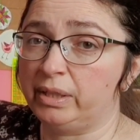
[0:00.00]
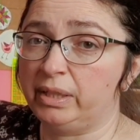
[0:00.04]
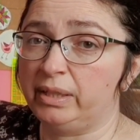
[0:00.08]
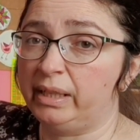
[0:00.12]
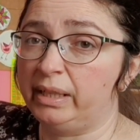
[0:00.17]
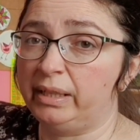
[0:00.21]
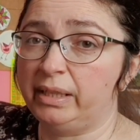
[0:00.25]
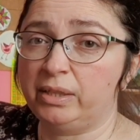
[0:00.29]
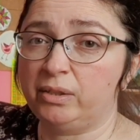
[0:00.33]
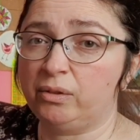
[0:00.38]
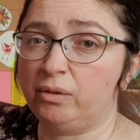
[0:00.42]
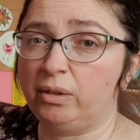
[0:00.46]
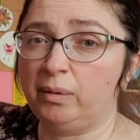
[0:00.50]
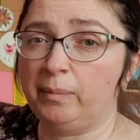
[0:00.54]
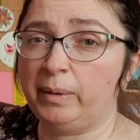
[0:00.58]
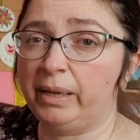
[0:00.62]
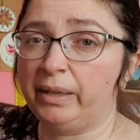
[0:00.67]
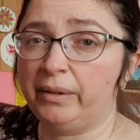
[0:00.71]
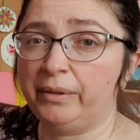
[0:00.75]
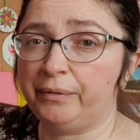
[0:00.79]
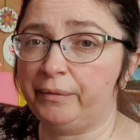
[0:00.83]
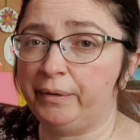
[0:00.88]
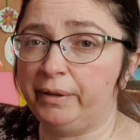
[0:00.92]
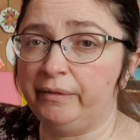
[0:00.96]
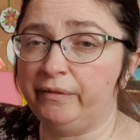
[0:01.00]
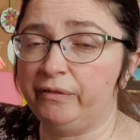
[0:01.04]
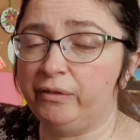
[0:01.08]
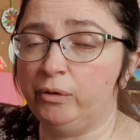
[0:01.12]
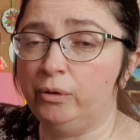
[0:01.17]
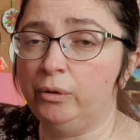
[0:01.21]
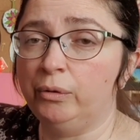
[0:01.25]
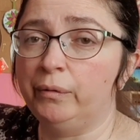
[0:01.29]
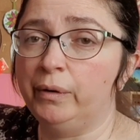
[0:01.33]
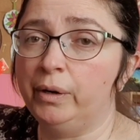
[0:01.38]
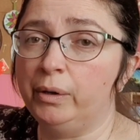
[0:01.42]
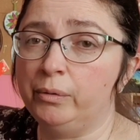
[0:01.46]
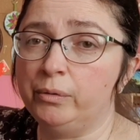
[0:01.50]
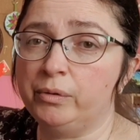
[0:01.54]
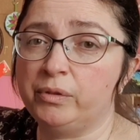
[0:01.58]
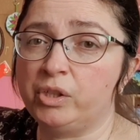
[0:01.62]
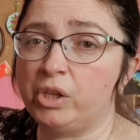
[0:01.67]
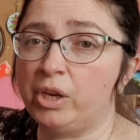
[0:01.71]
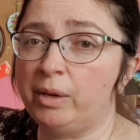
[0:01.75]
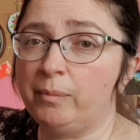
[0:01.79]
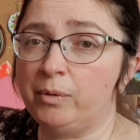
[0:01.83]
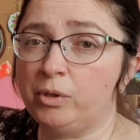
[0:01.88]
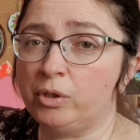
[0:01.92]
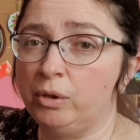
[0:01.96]
and then it's only about 3 or 4 rows,
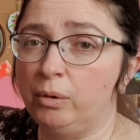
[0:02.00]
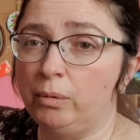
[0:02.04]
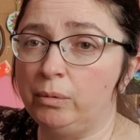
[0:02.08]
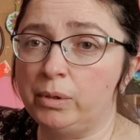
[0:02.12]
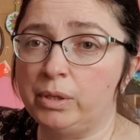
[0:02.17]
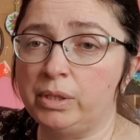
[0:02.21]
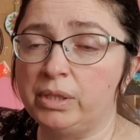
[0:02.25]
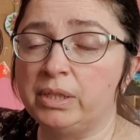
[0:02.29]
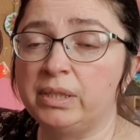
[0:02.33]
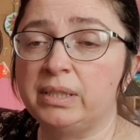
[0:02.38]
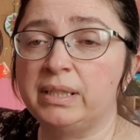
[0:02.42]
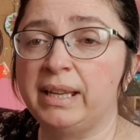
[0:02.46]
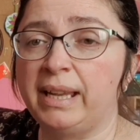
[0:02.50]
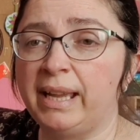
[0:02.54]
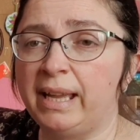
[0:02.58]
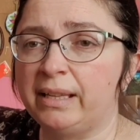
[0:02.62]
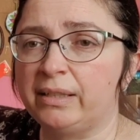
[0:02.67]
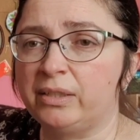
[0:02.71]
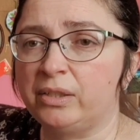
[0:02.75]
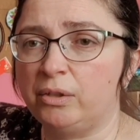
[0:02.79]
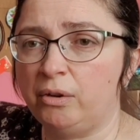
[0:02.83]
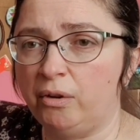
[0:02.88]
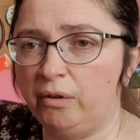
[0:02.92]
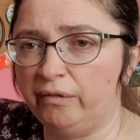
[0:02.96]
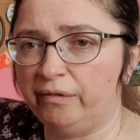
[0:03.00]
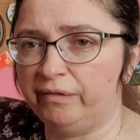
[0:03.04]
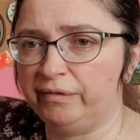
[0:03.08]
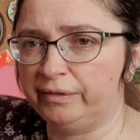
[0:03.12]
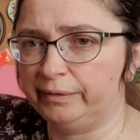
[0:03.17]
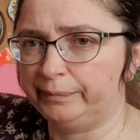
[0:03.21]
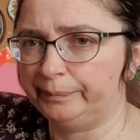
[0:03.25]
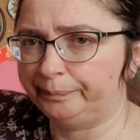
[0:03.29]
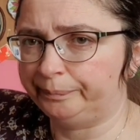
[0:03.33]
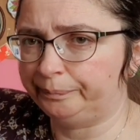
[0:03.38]
shape the shoulders, to cast off.